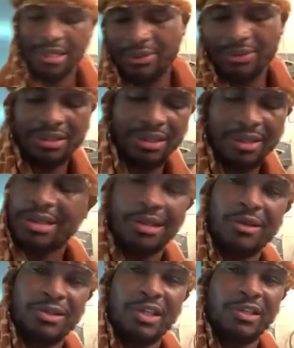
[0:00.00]
talking about.
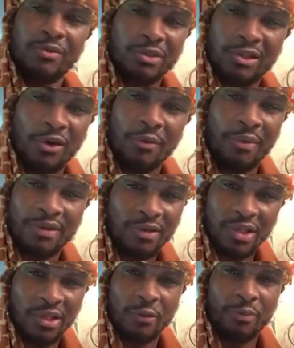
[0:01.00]
Jesus was talking
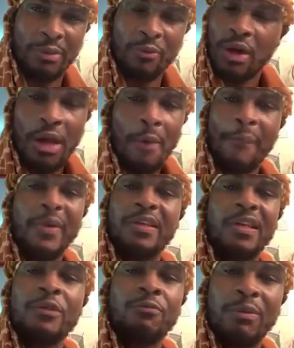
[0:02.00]
about to these people,
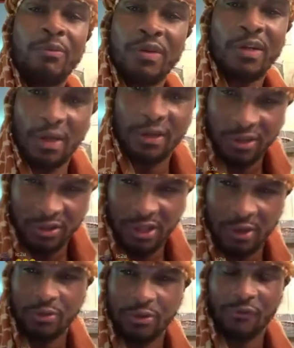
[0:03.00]
but these people didn't
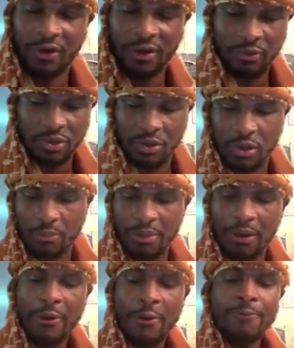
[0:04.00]
understand what the fuck he was
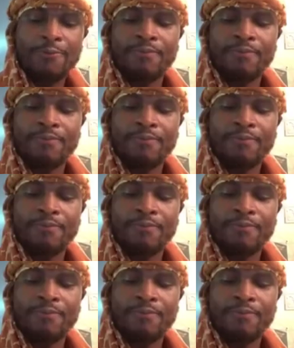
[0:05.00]
talking about.